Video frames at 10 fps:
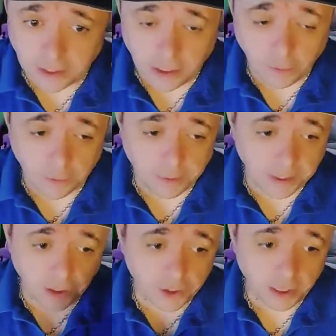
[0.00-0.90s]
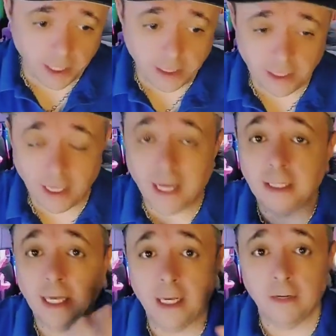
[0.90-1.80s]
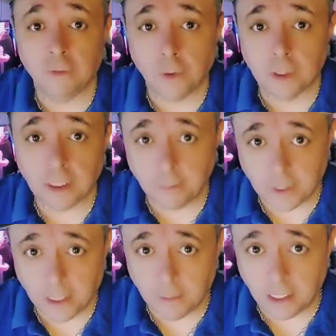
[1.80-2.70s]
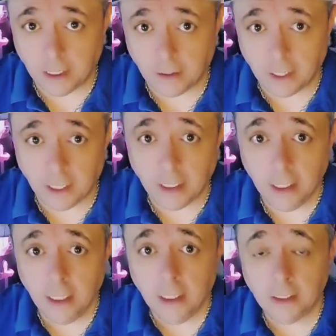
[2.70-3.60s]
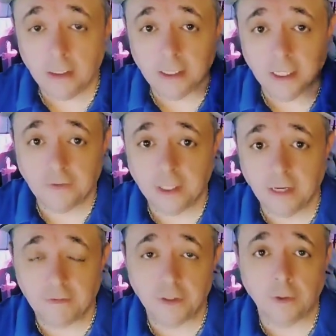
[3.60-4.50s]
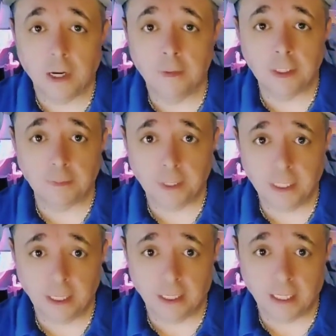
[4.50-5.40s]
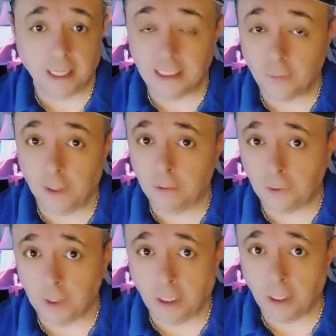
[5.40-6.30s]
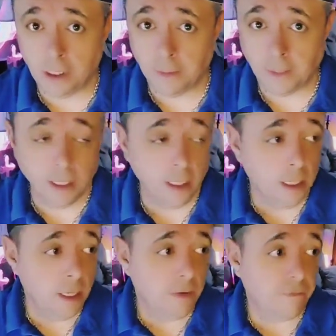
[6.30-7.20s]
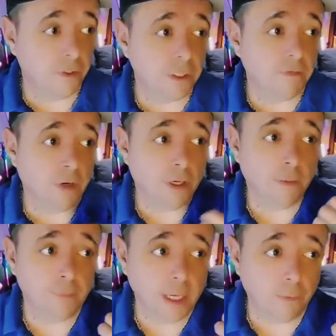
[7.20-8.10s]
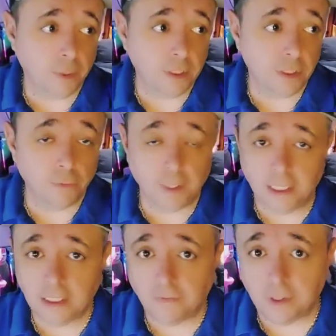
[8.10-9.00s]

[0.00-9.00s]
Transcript: into a position, and then at the end, of course, they blame me. All right. Thanks for the gift. So I'm explaining. Like last week was really hard on me. First of all,